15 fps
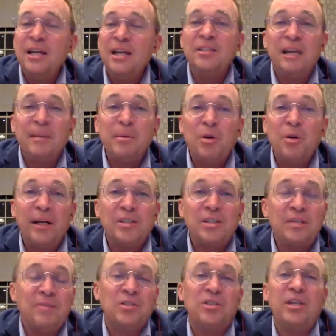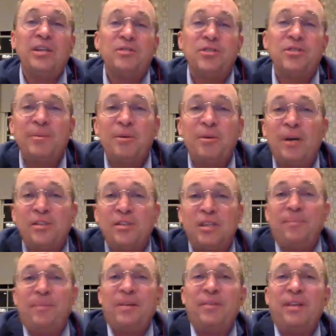Democrats, even centrist Democrats, they,
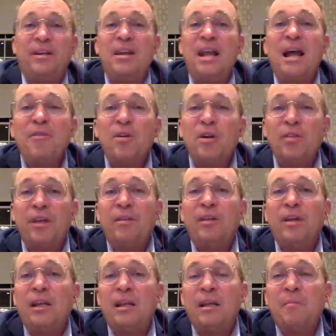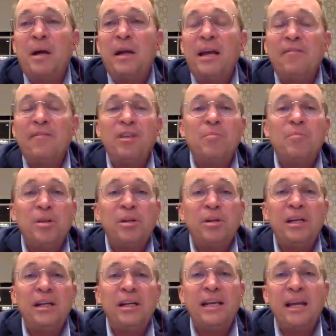they, they never get, they, they, they might have the ability
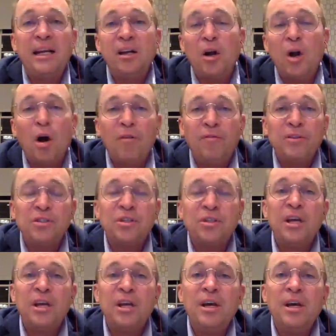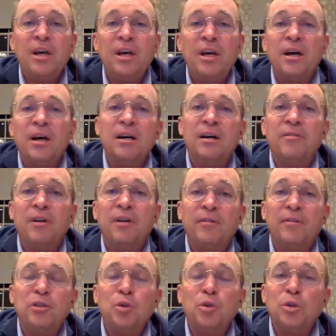to get in an office uh, of, of a
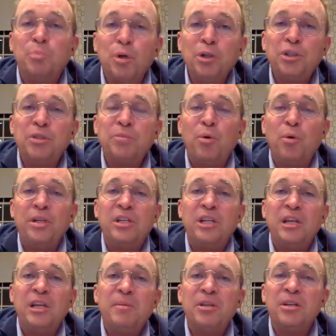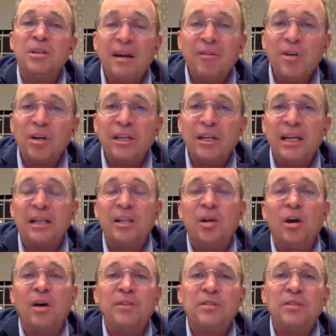George Bush appointee, but they're never going to get in the
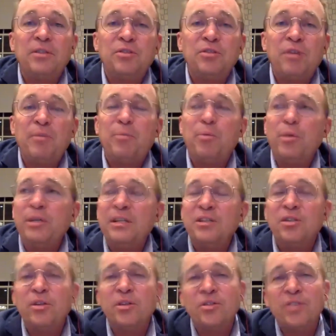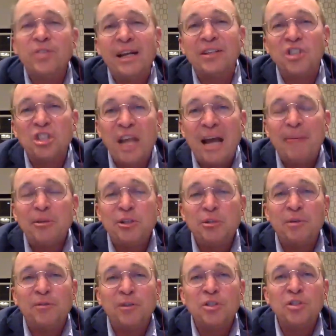office of a Trump appointee. So there's that
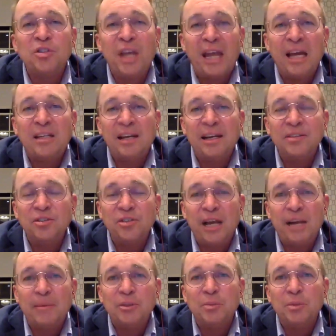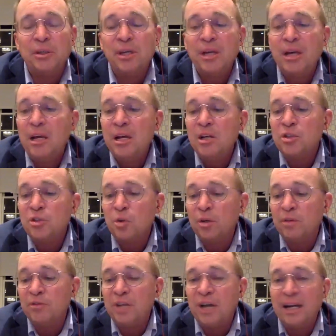establishment versus anti establishment sort
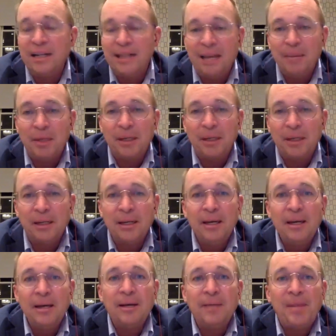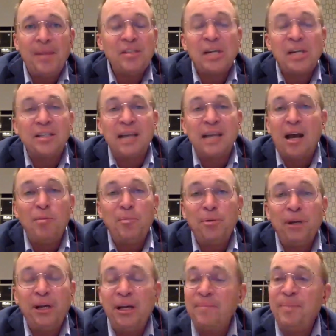of dynamic. Uh, that's not to
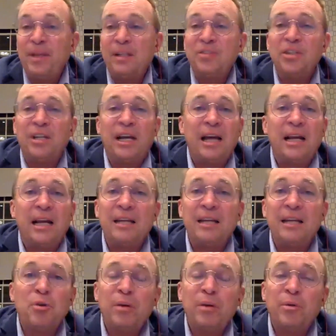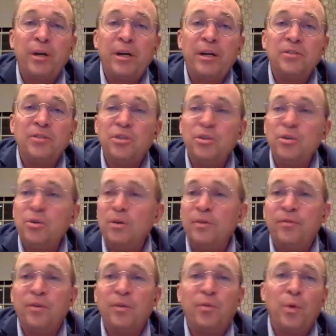downplay it. Listen, I got to give them credit where credit is due
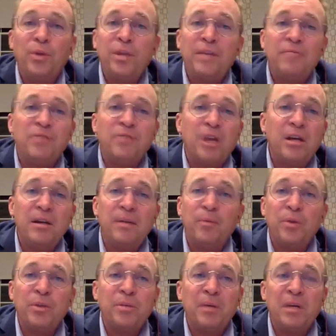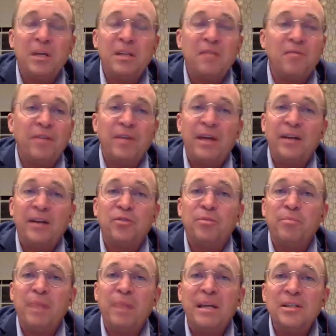for, for what they've done and what the money they've, they've had a
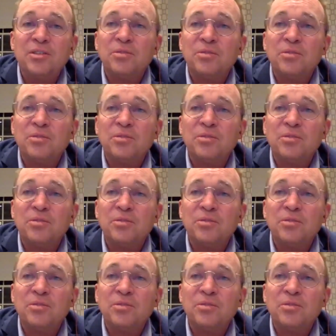tremendous